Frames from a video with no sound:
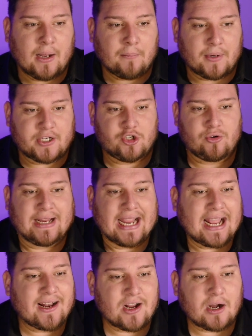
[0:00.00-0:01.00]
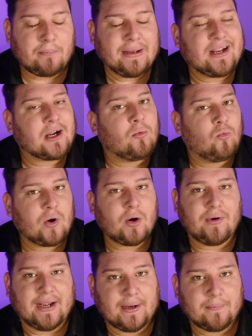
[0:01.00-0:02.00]
But you cannot become
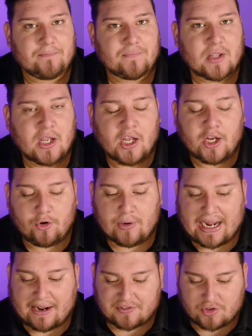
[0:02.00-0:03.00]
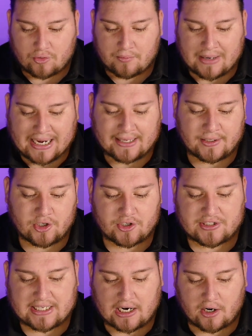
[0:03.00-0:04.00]
weary. You have to remind
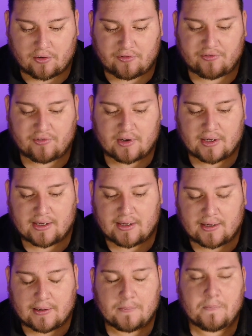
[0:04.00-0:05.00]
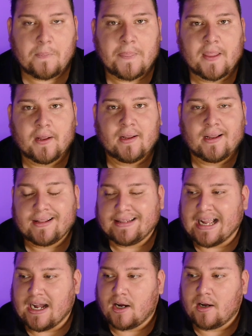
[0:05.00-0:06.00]
yourself
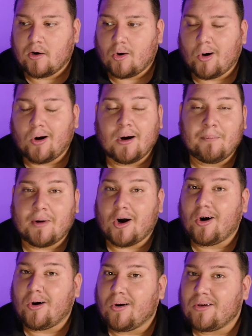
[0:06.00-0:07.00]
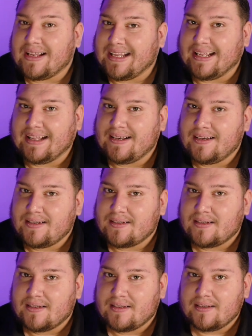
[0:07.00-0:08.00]
that I'm all in,
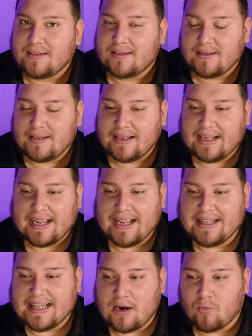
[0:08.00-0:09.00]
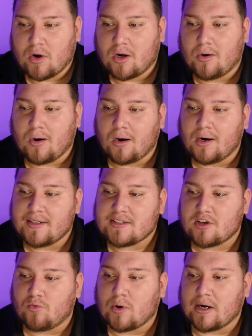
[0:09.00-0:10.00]
and that
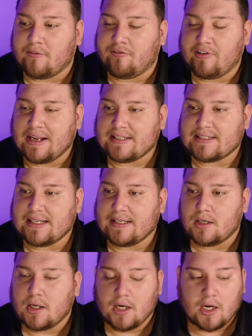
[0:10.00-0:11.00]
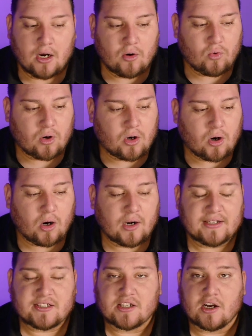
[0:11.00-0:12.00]
regardless of what I'm facing,
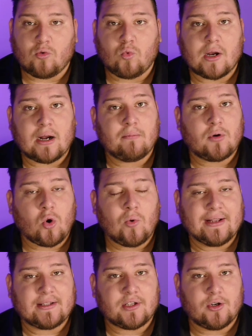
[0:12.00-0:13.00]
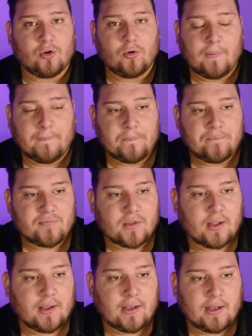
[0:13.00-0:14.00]
regardless of what I'm going through,
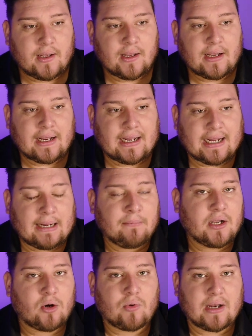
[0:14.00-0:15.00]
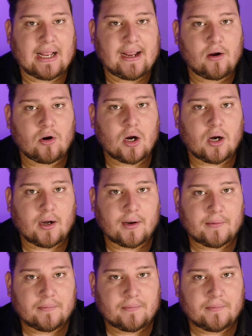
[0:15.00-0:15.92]
I'm going to rely on God.